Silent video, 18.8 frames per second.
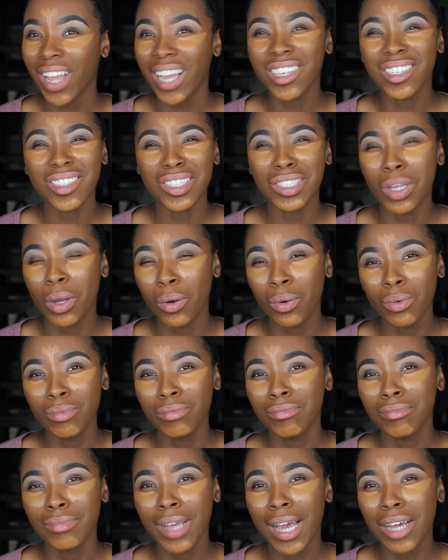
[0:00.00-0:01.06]
I just don't.
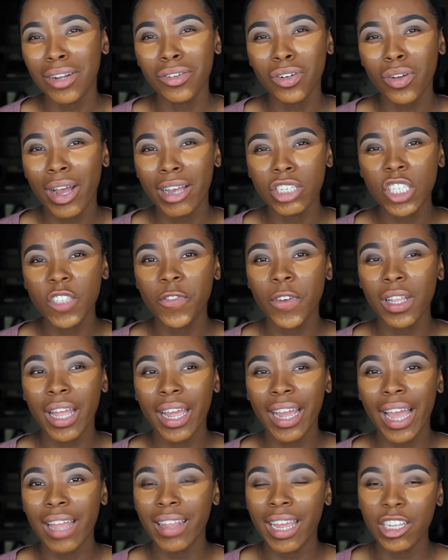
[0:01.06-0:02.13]
I don't know. I just feel
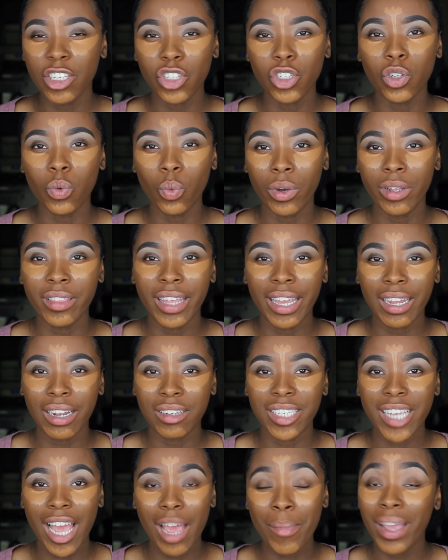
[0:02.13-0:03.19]
like I like to do one thing at a
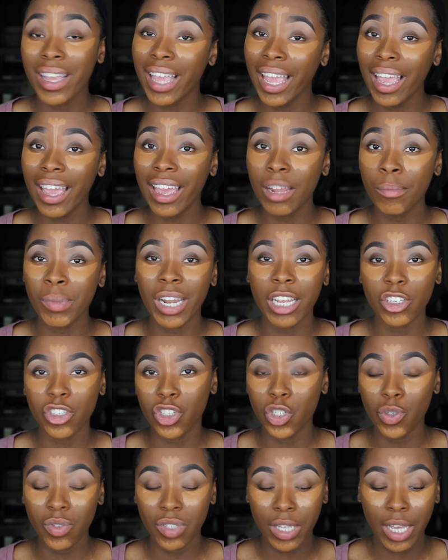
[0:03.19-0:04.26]
time. I can, but I
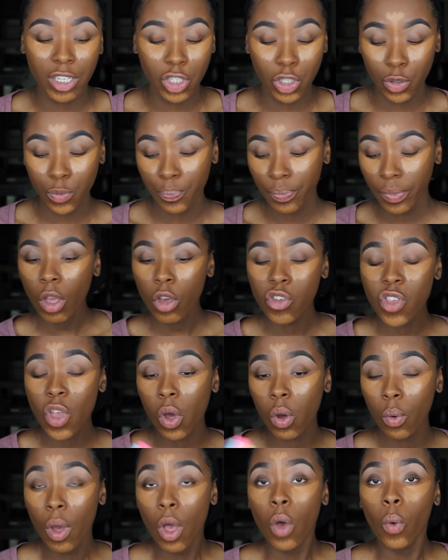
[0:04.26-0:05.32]
just choose not to.
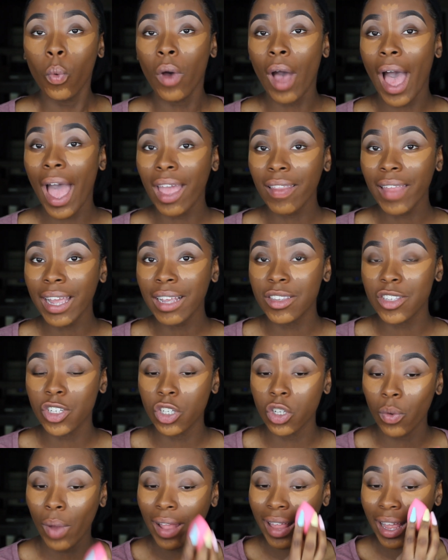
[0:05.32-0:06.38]
So what I like to
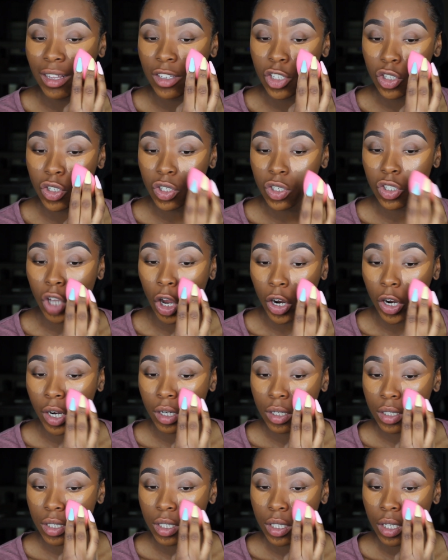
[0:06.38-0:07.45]
do, I like to
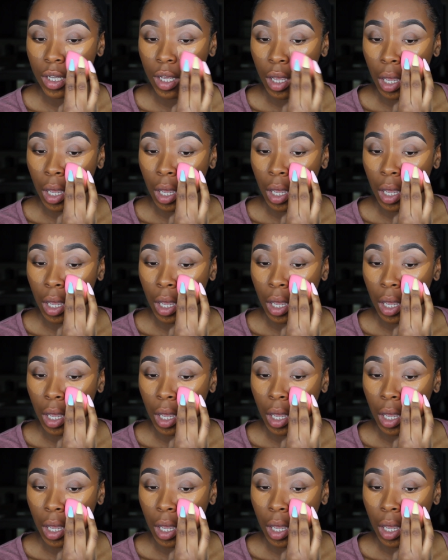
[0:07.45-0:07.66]
start